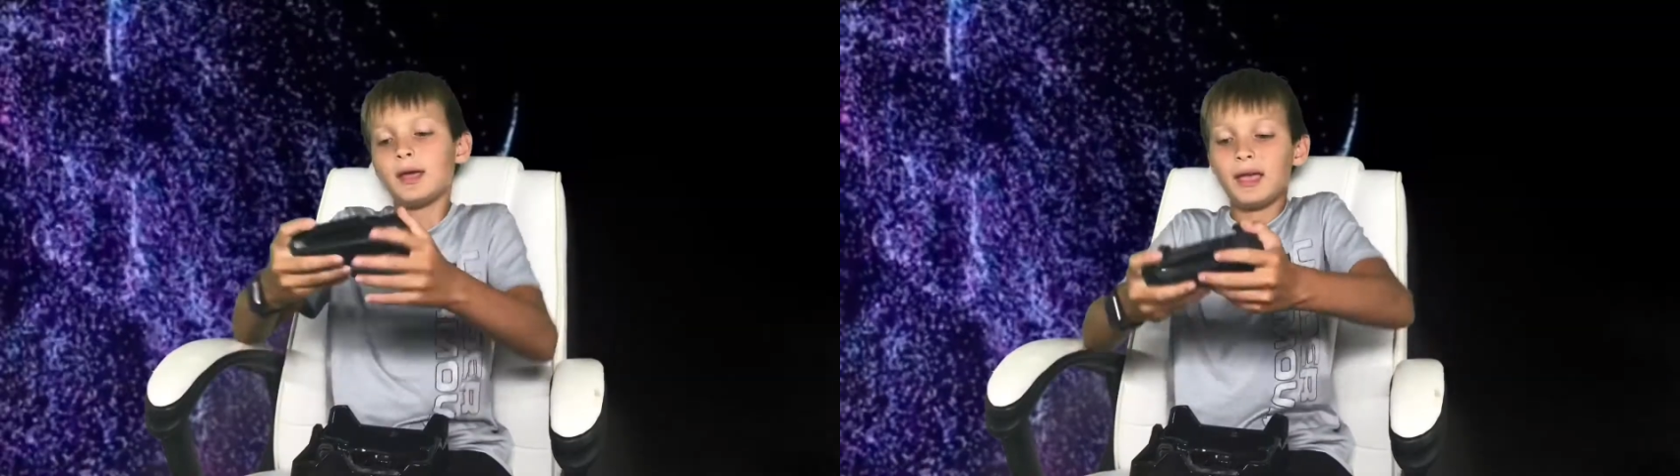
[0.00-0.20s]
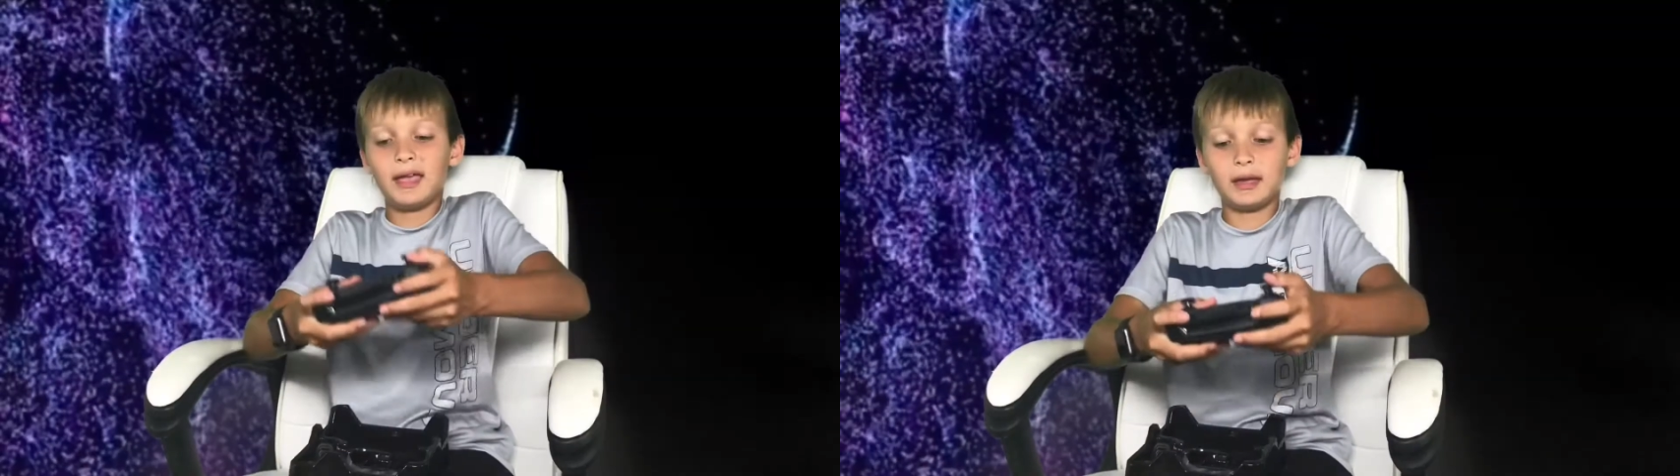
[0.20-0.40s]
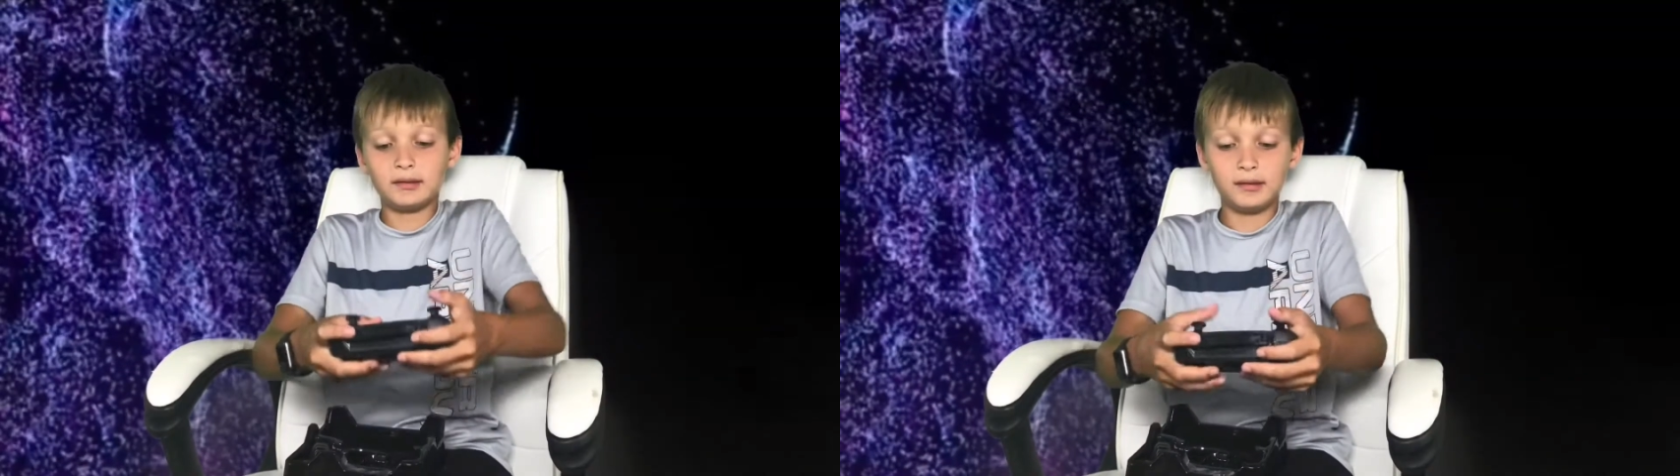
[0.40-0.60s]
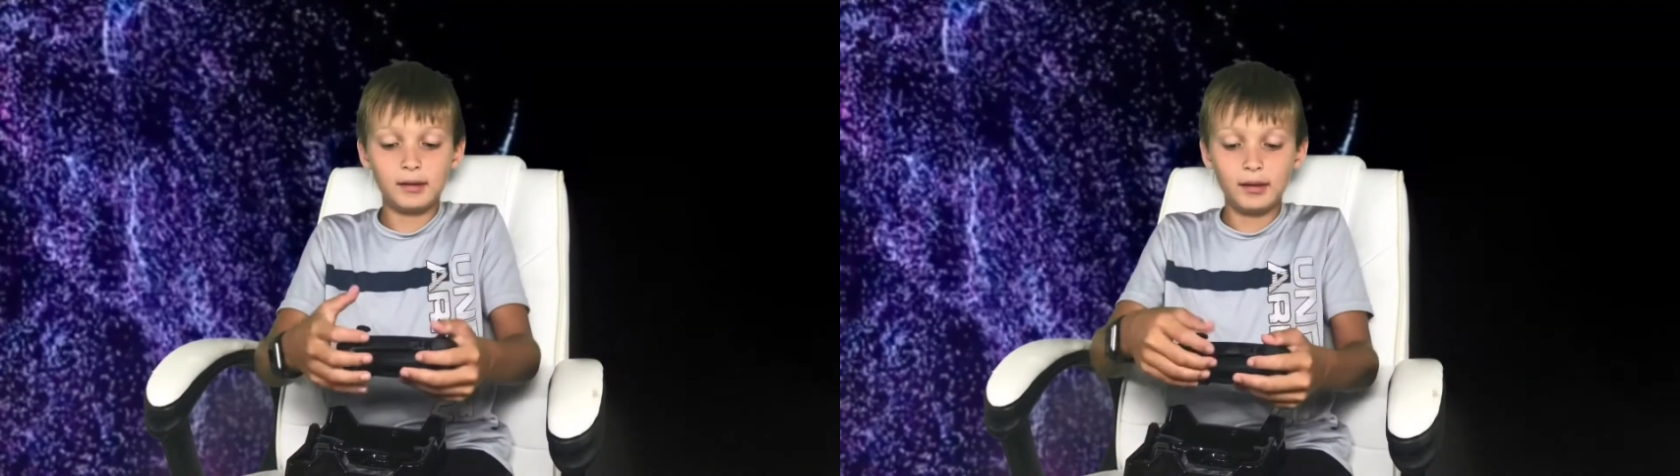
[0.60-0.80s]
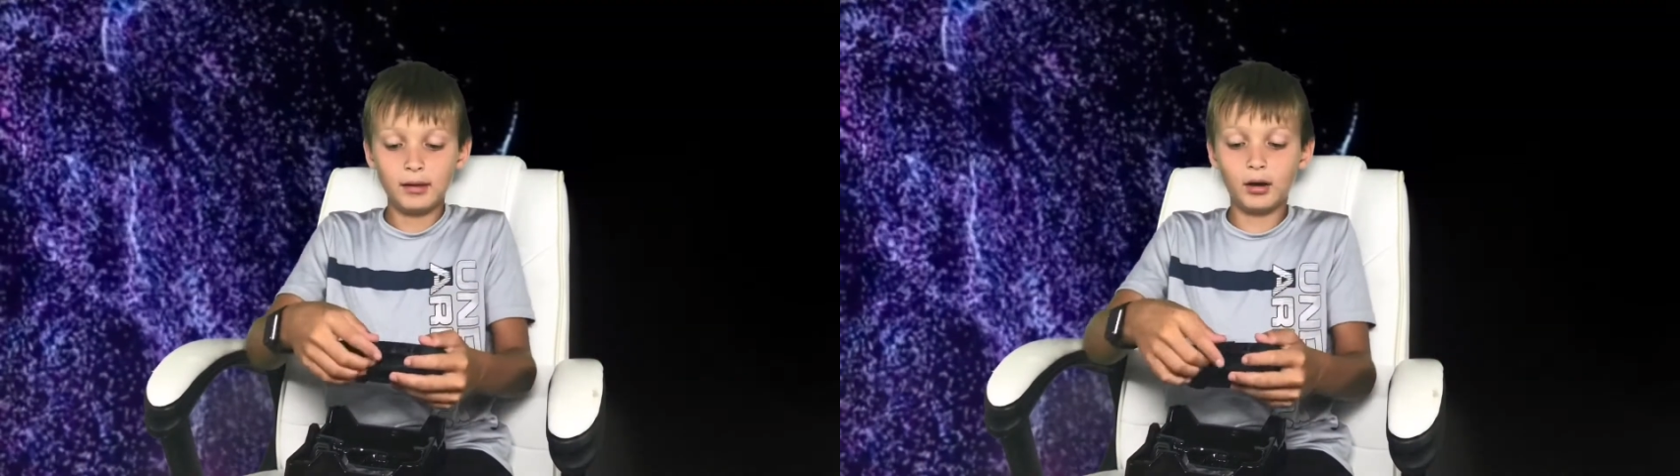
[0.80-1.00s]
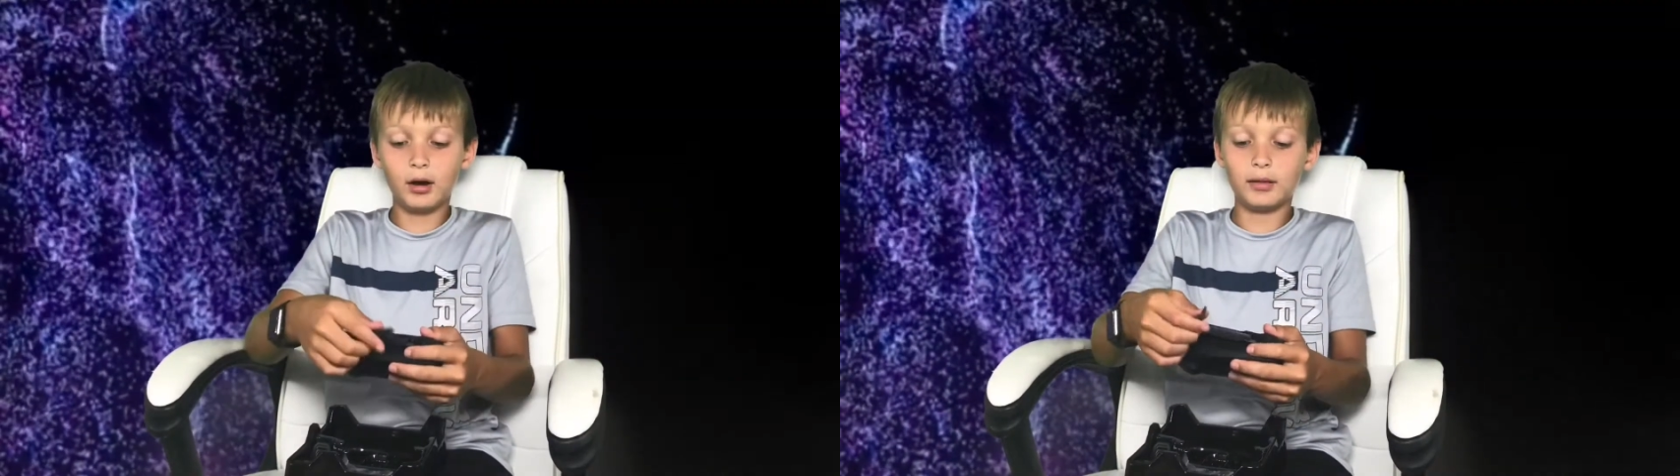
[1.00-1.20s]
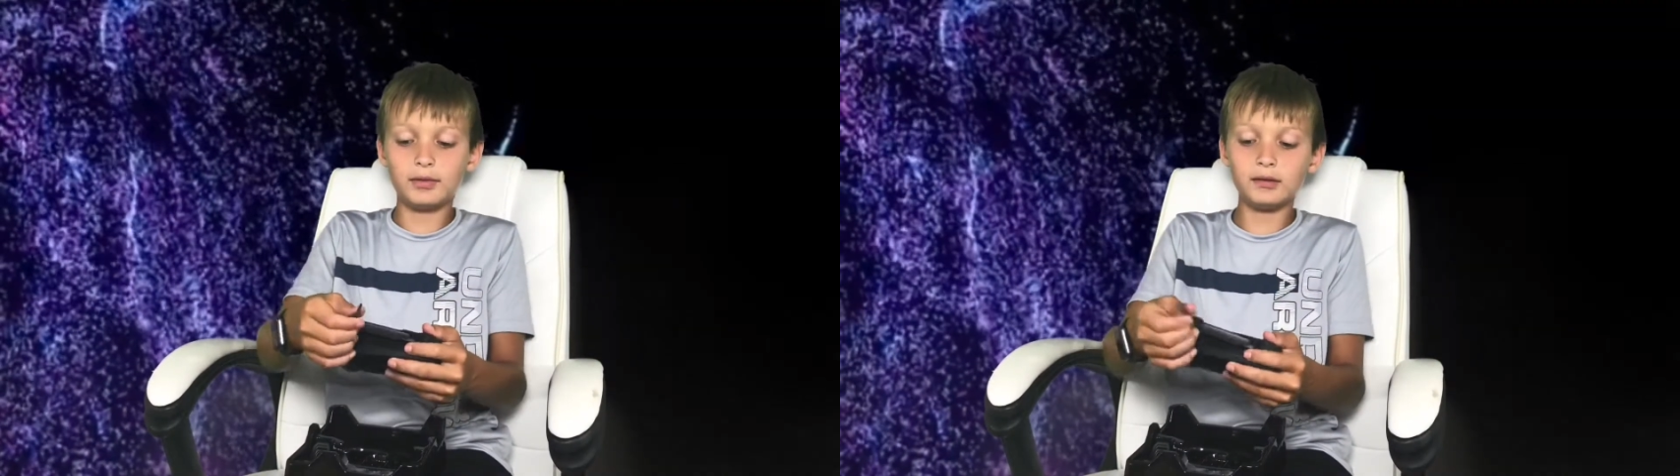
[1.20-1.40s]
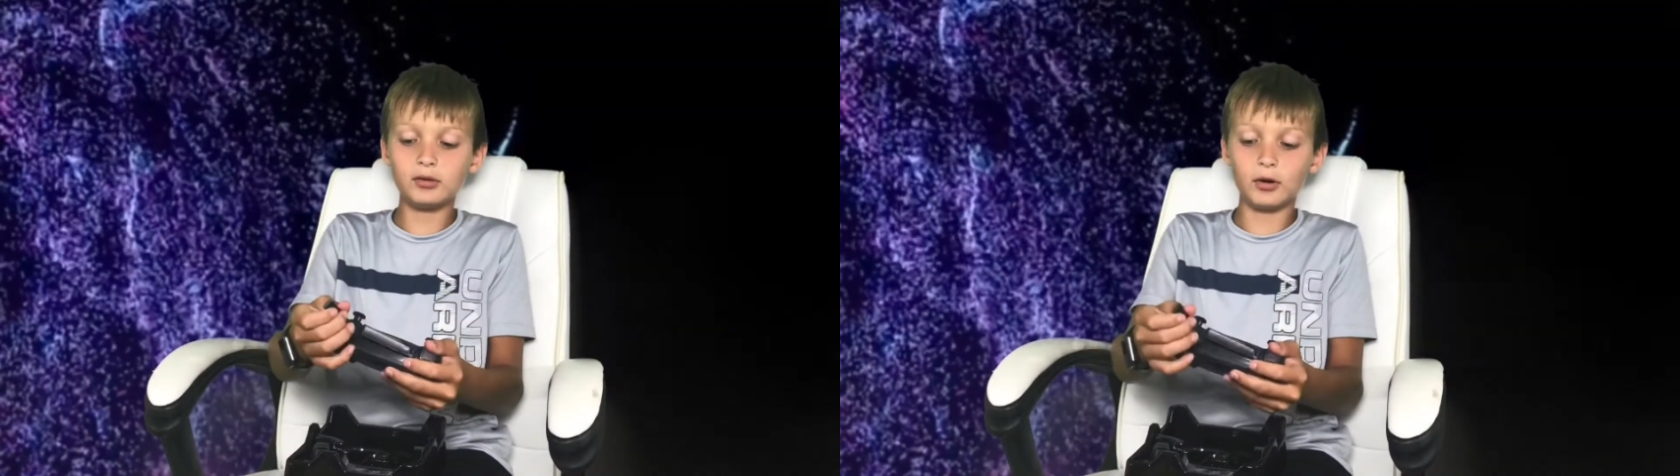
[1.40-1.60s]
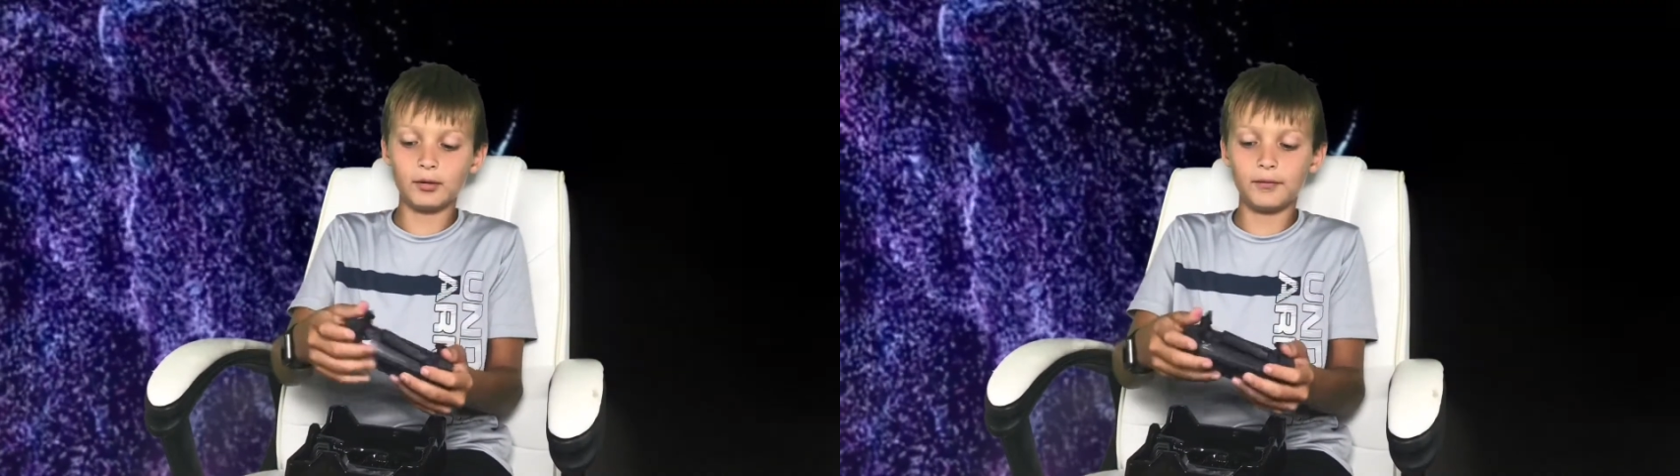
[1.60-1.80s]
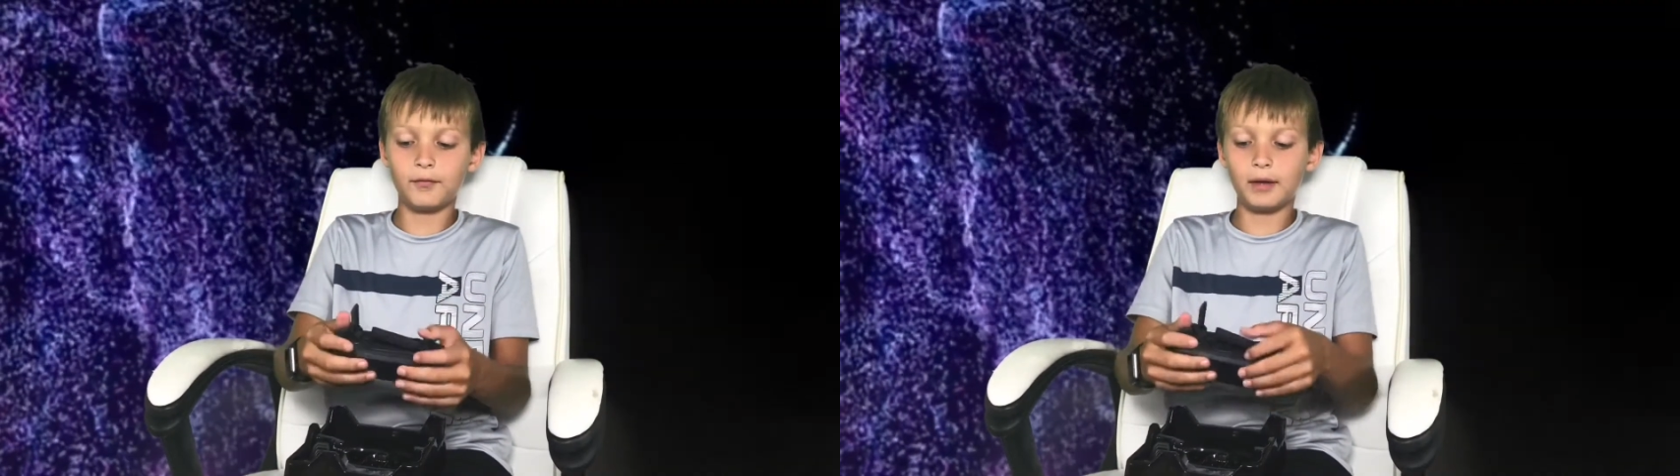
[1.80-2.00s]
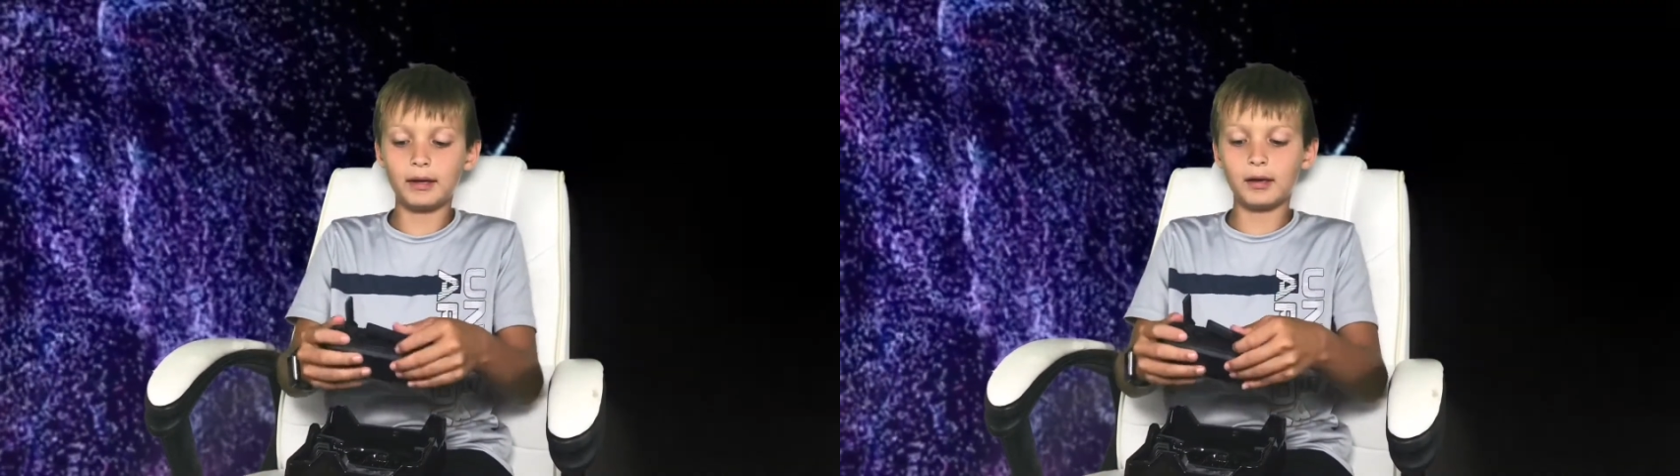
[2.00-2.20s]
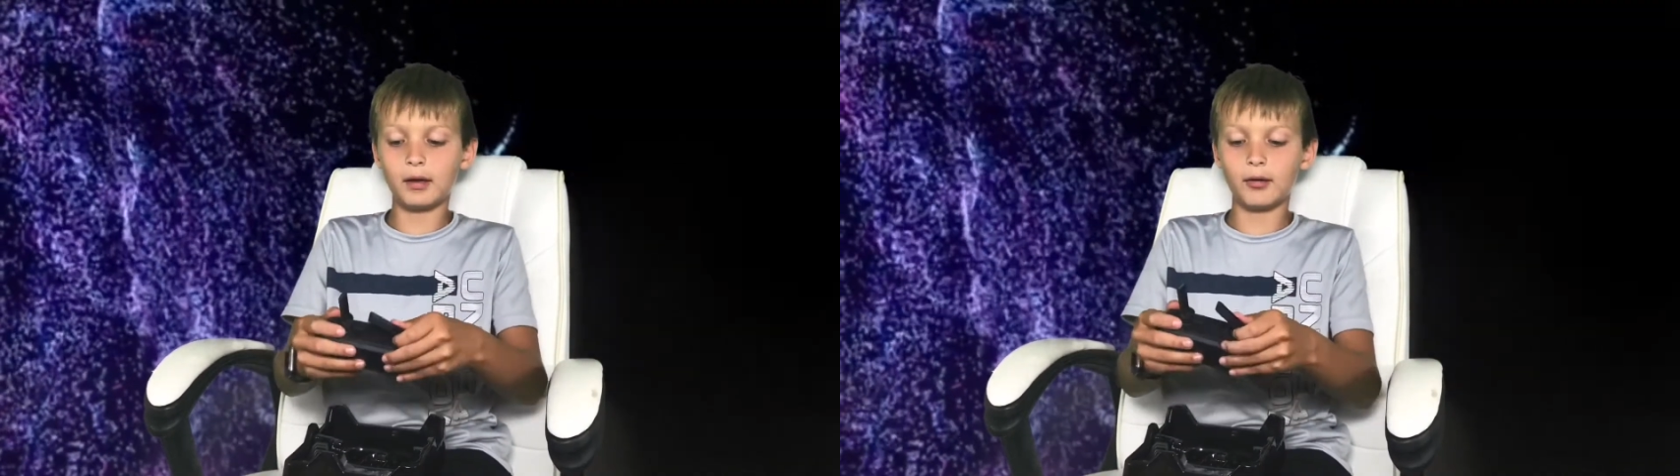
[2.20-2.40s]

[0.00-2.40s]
And these are fake